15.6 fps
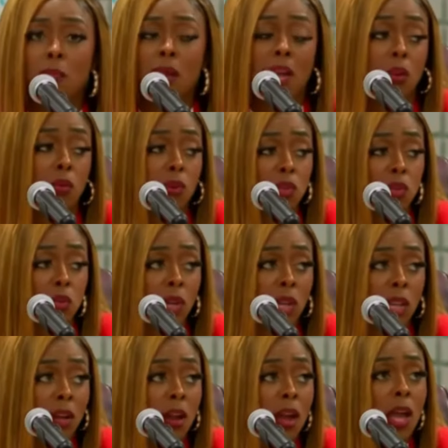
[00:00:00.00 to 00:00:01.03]
by a staggering
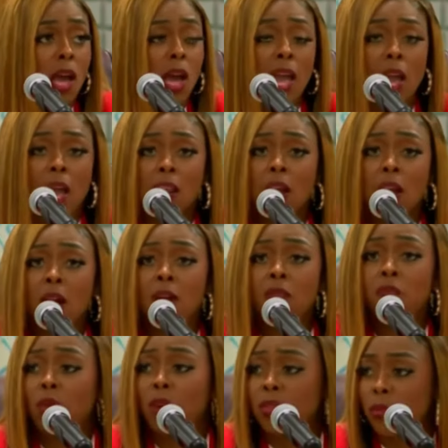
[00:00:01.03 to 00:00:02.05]
margin,
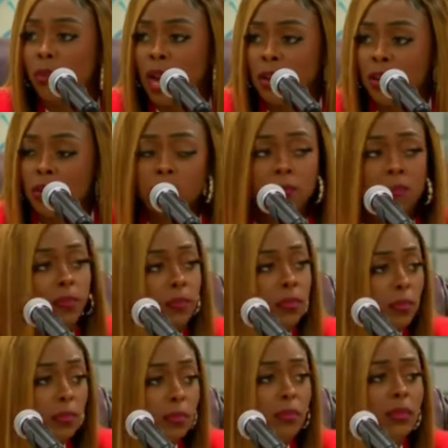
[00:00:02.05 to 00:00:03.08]
something like
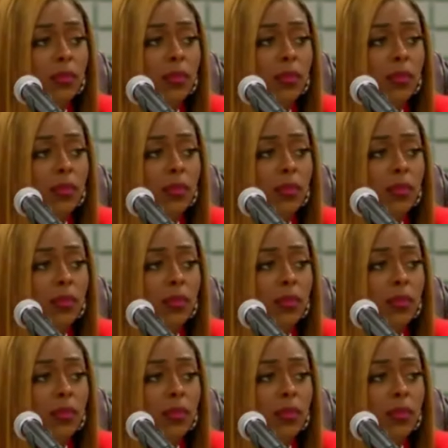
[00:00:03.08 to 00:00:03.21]
88-2,